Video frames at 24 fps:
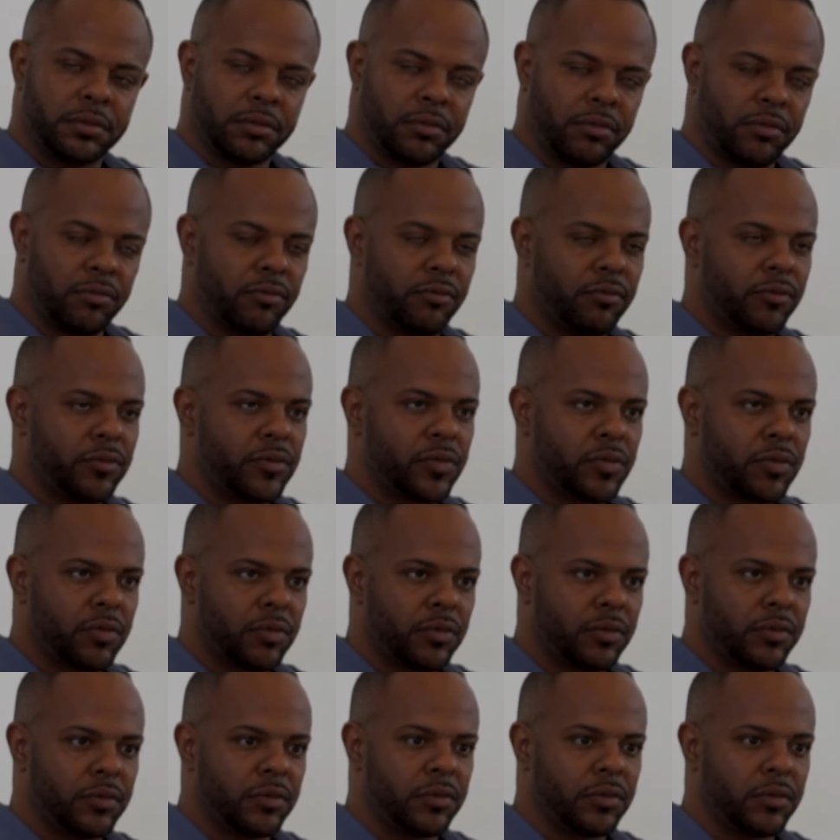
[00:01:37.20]

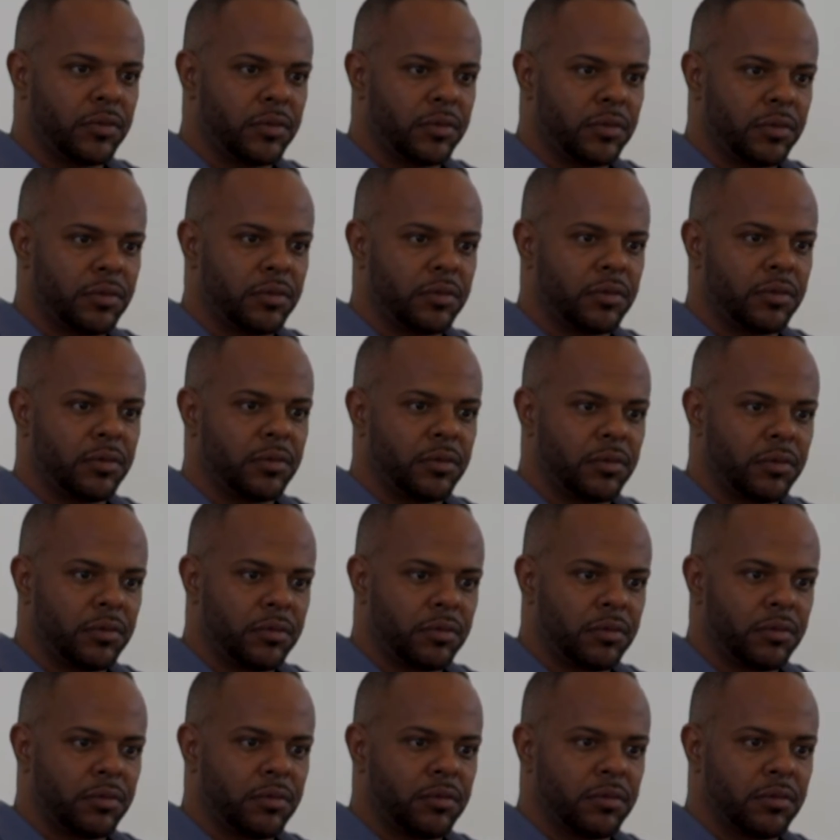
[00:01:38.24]

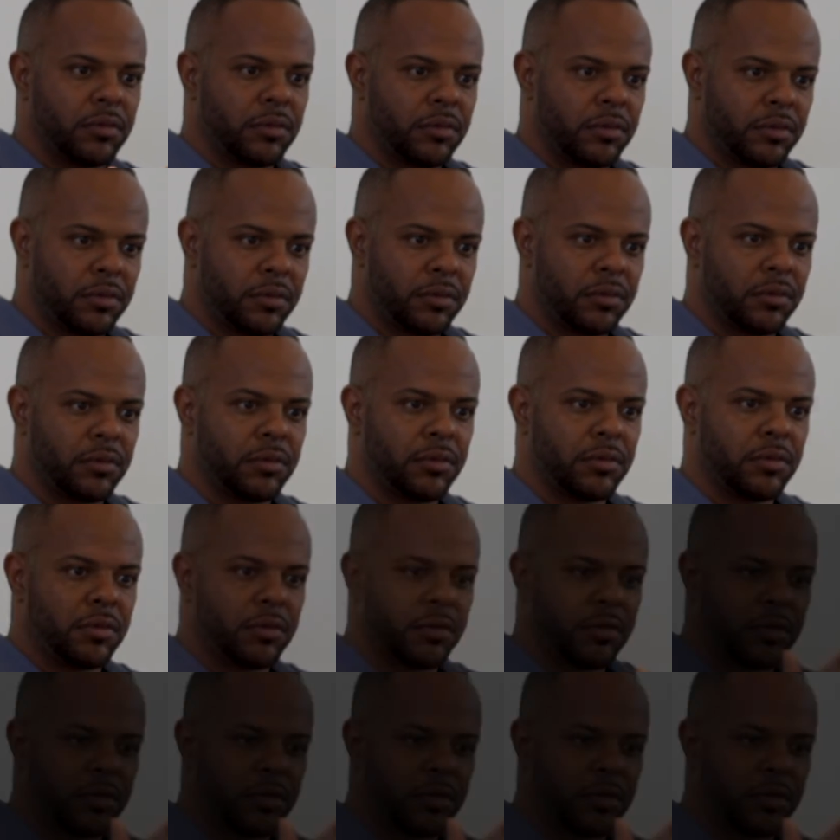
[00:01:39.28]
(silent)